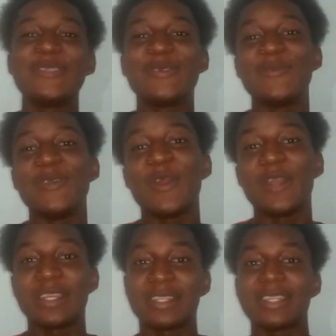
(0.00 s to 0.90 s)
to be
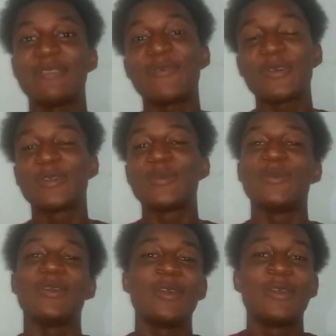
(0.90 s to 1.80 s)
honest, if to
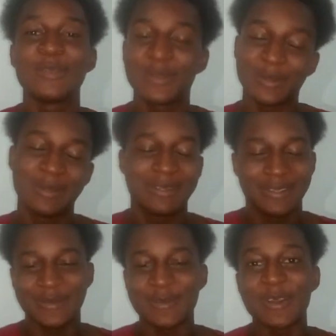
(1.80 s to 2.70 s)
be
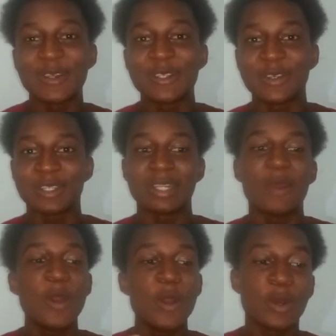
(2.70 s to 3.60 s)
very serious
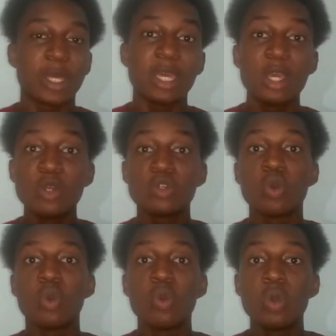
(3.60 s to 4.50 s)
now. Okay,
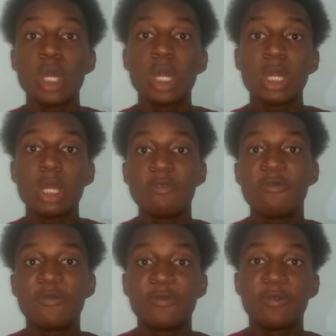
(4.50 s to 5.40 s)
so
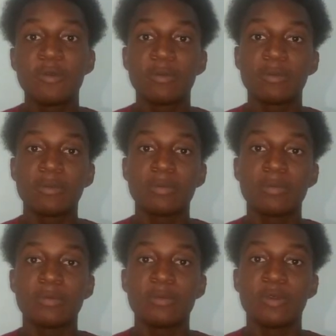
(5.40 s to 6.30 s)
if
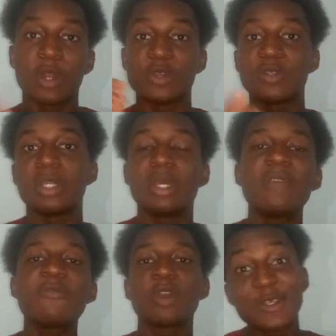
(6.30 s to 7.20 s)
you're using an
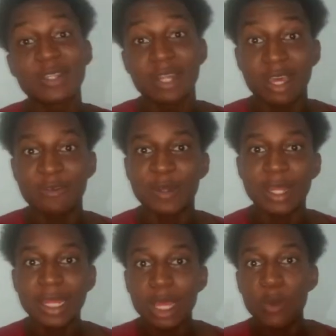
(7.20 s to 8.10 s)
iPhone,
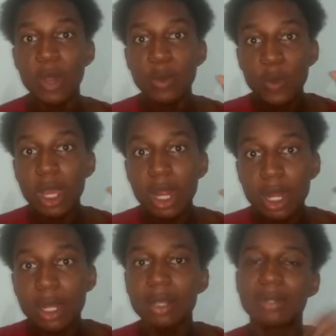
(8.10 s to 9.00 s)
can I get what?